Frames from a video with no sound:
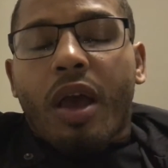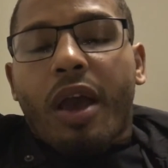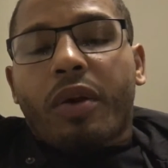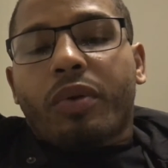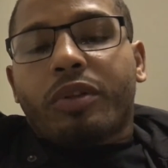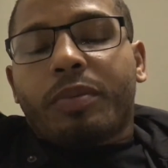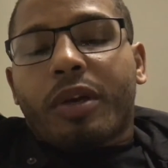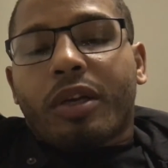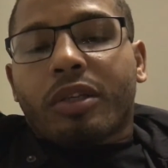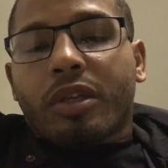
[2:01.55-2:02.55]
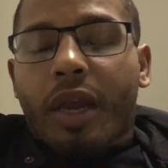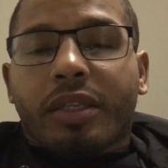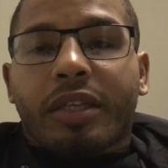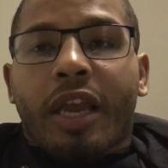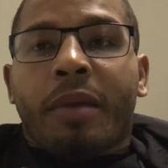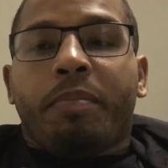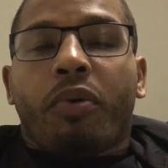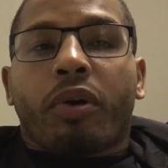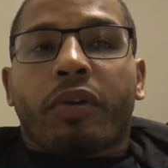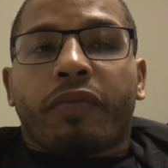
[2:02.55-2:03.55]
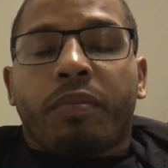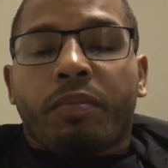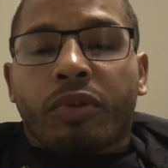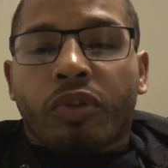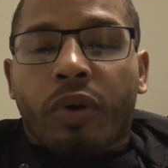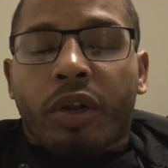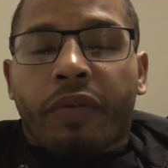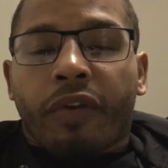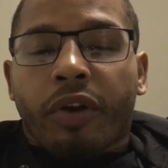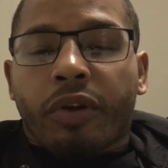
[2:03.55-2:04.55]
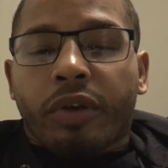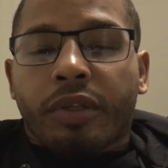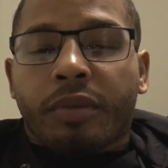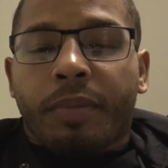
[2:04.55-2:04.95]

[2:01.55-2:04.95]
I know it's because of, the import of majority of our goods,